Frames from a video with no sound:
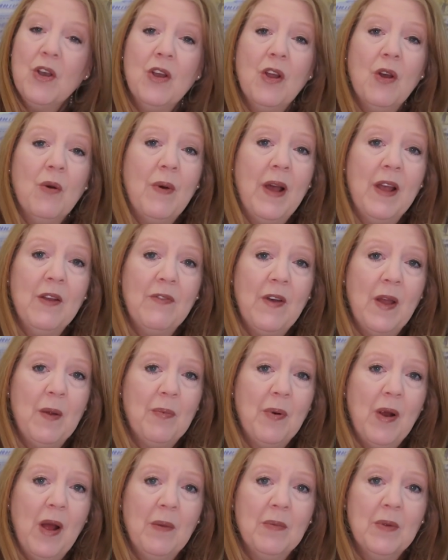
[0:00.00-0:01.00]
no Wi-Fi
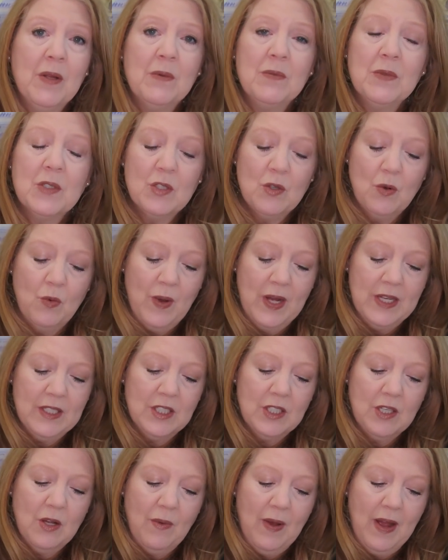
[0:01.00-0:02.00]
problems
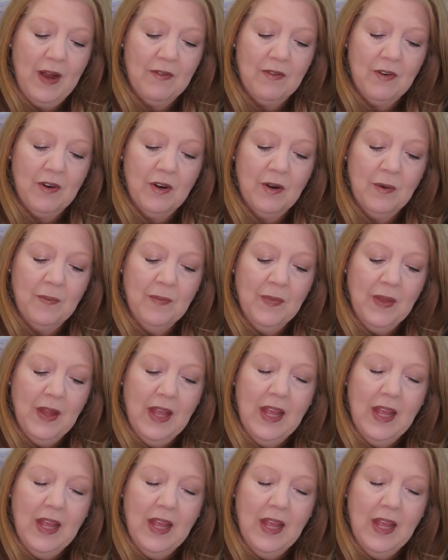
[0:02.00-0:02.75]
whatsoever.